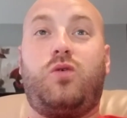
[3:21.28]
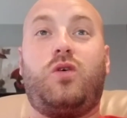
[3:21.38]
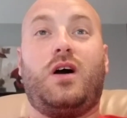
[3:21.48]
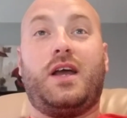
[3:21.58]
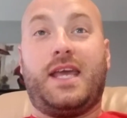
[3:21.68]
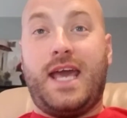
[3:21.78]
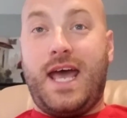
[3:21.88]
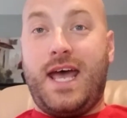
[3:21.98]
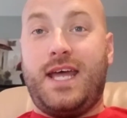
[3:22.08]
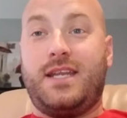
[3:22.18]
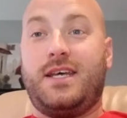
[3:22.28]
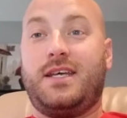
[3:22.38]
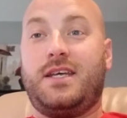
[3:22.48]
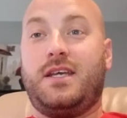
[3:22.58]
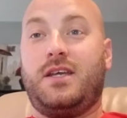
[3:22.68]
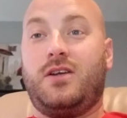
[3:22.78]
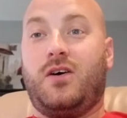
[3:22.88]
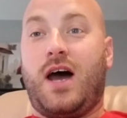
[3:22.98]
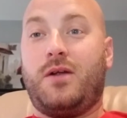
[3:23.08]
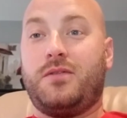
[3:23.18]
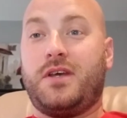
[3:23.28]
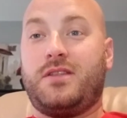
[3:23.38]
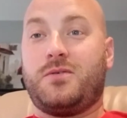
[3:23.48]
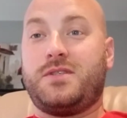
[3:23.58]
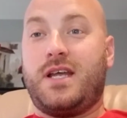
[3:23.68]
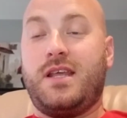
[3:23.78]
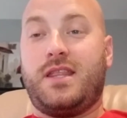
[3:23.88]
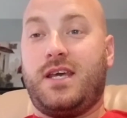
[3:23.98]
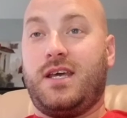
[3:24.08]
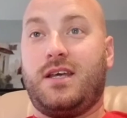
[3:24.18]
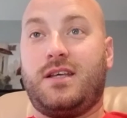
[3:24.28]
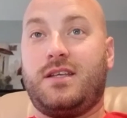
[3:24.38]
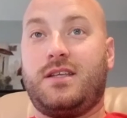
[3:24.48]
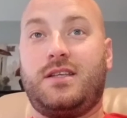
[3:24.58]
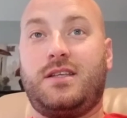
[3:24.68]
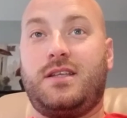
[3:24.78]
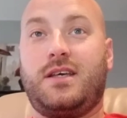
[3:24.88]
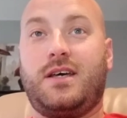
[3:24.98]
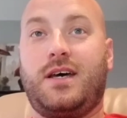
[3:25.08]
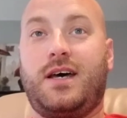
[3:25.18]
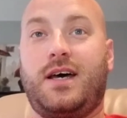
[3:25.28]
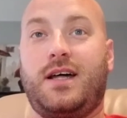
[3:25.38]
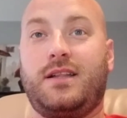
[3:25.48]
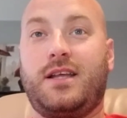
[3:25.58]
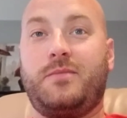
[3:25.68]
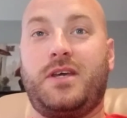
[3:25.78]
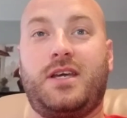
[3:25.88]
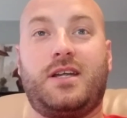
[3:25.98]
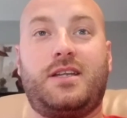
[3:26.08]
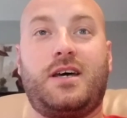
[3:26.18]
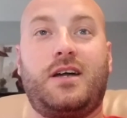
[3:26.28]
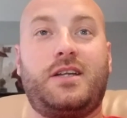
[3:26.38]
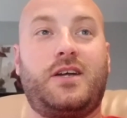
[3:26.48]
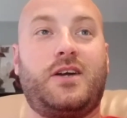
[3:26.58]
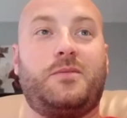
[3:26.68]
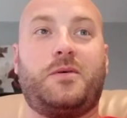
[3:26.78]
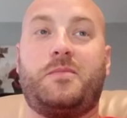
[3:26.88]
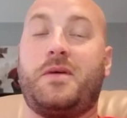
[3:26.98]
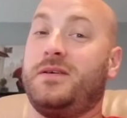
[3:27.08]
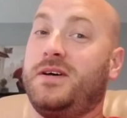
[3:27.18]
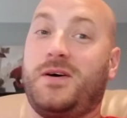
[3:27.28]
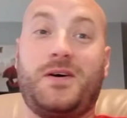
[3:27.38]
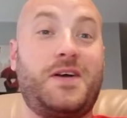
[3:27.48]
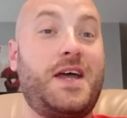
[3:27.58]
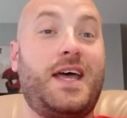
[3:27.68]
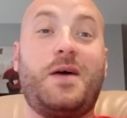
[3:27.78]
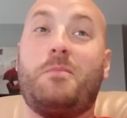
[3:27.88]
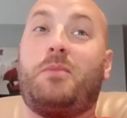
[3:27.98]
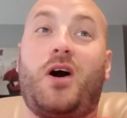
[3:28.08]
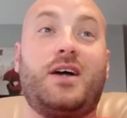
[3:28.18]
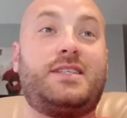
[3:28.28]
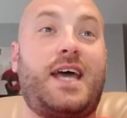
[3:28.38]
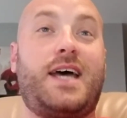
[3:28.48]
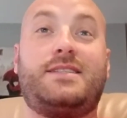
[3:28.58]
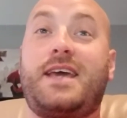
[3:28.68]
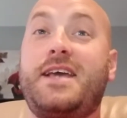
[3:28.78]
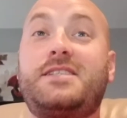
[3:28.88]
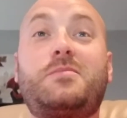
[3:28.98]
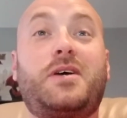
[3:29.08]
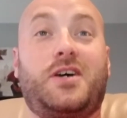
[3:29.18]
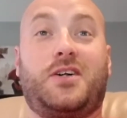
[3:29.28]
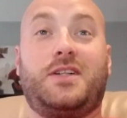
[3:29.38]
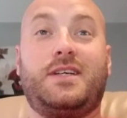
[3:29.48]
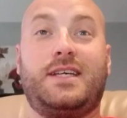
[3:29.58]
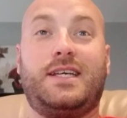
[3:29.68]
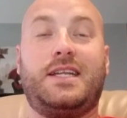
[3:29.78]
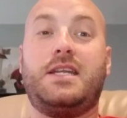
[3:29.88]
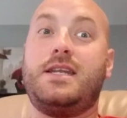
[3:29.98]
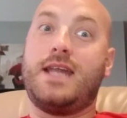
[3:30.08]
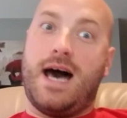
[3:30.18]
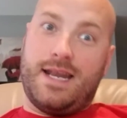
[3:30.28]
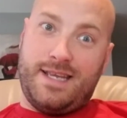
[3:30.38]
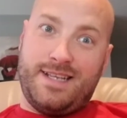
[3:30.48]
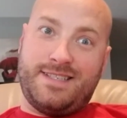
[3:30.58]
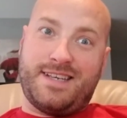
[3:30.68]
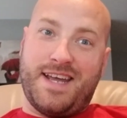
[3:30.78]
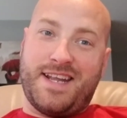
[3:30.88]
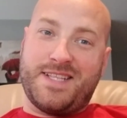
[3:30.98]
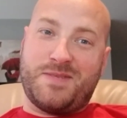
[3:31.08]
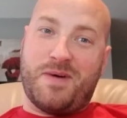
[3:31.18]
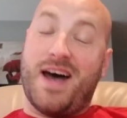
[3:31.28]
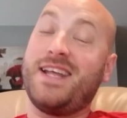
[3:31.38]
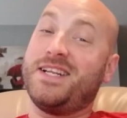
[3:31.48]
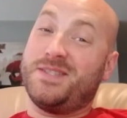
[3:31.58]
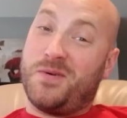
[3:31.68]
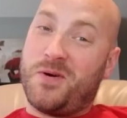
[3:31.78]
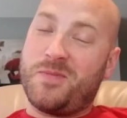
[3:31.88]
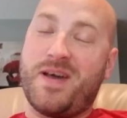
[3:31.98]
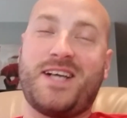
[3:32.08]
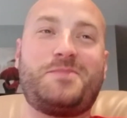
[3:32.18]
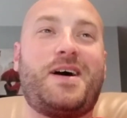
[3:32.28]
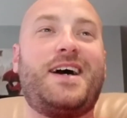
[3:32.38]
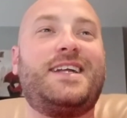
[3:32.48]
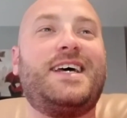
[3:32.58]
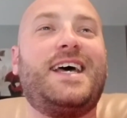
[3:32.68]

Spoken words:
Again, I don't think there was anything Lemke could have done here. But Boggs had Taysom Hill, not in his tight end spot, in his quarterback spot.